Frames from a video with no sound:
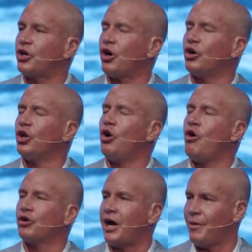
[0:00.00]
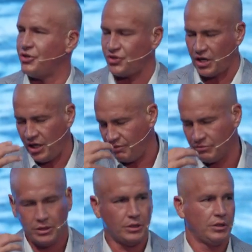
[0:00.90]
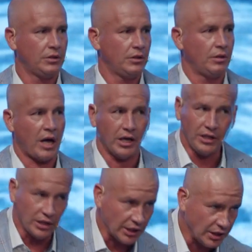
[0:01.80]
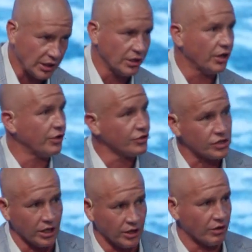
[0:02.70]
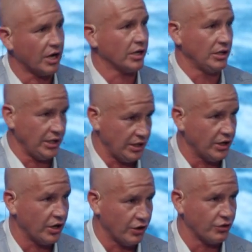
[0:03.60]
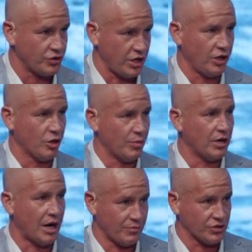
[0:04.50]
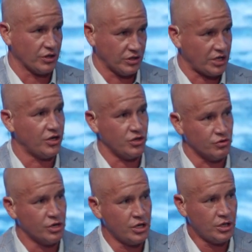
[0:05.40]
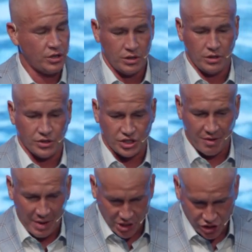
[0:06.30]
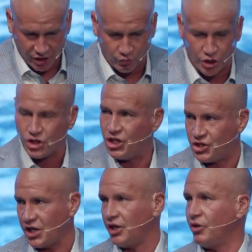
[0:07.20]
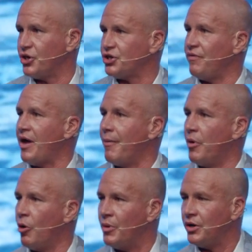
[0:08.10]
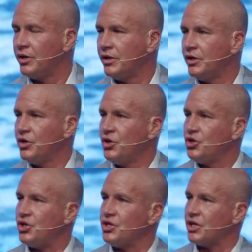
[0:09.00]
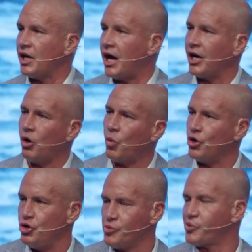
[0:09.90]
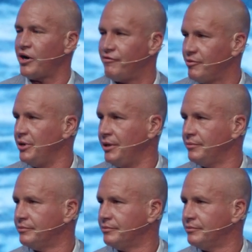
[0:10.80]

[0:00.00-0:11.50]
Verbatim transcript: her a long time to say. Haley leaned in to understand her. I leaned in to understand her. But I'm just going to tell you the summation of what she said to us in that moment. She said, I don't want you to pray for me.